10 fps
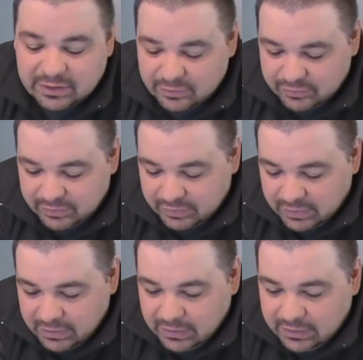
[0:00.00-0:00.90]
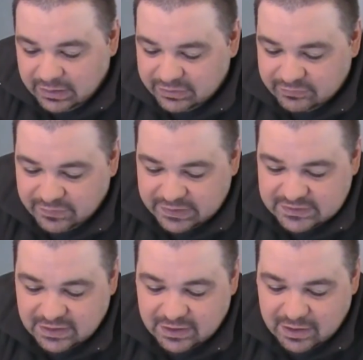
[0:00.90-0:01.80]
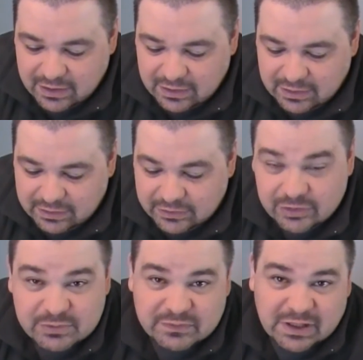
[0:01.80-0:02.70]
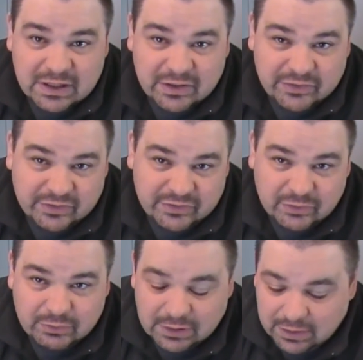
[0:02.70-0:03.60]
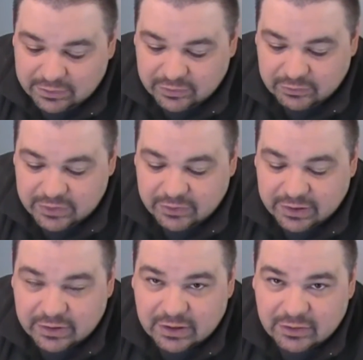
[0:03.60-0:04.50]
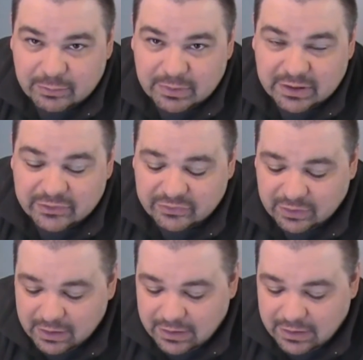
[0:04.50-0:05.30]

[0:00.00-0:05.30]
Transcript: Nothing fancy. In terms of dials, I still really like the green dragon dial the best,